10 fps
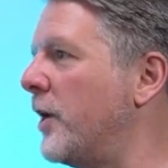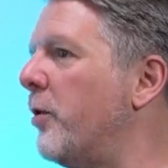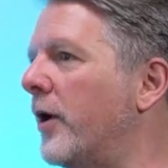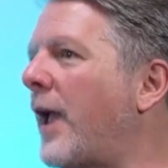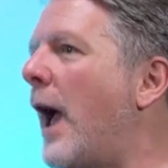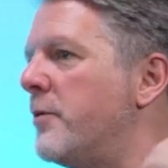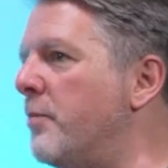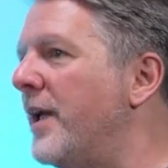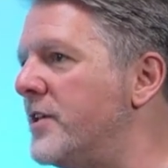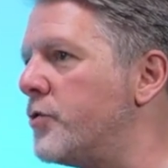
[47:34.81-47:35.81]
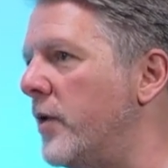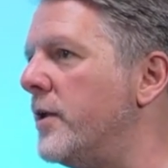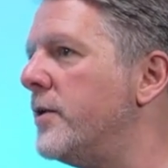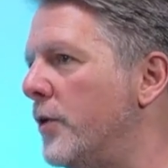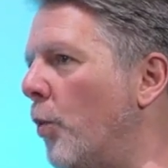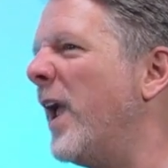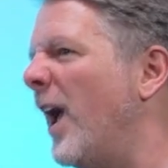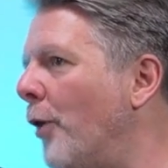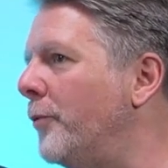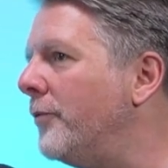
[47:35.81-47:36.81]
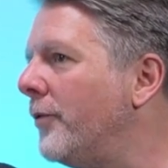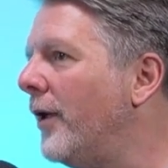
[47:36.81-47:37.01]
to put Camden Pizza in that we own.